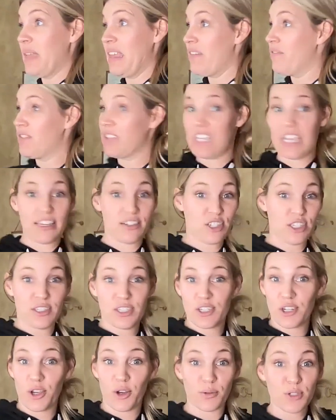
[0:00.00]

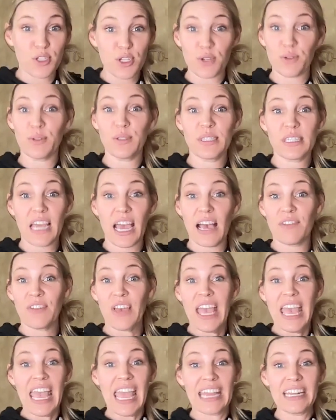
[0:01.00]
invitations to go do stuff,
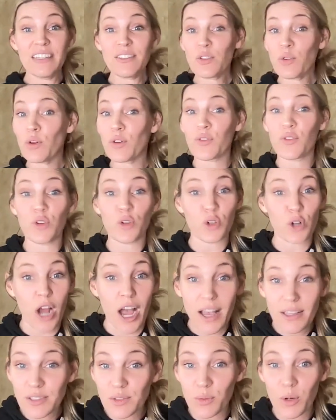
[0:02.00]
any sort of
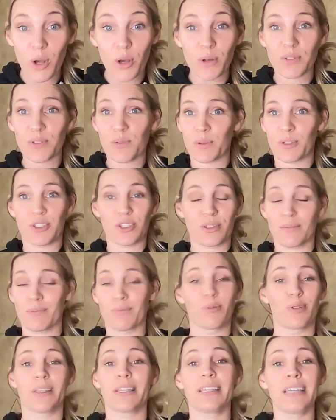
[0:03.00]
crossroads, which
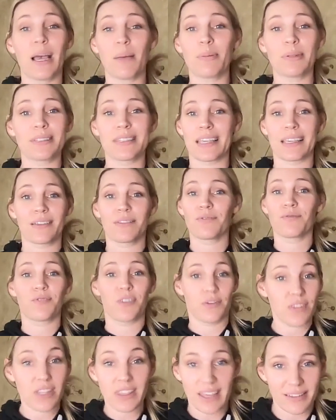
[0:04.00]
really happens like
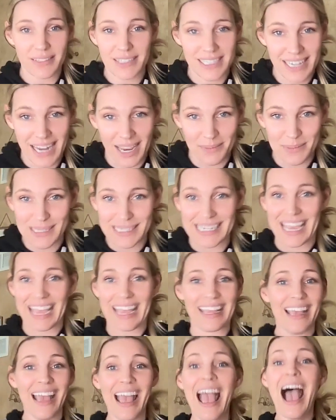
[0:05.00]
50,000 times a
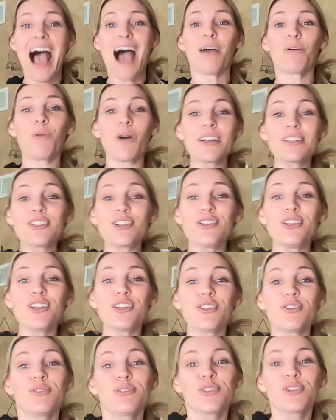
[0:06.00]
day, I want you to
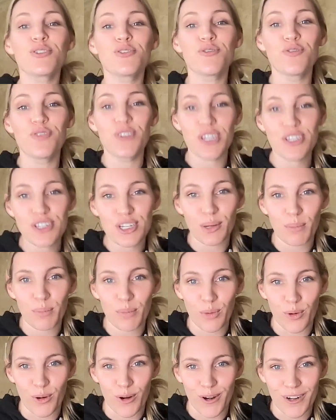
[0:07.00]
use your vision
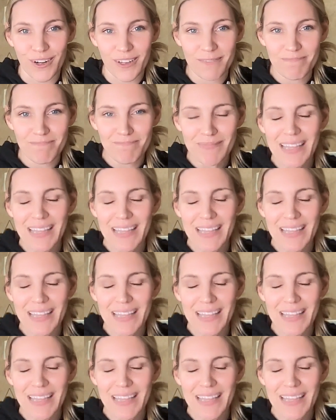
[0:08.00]
board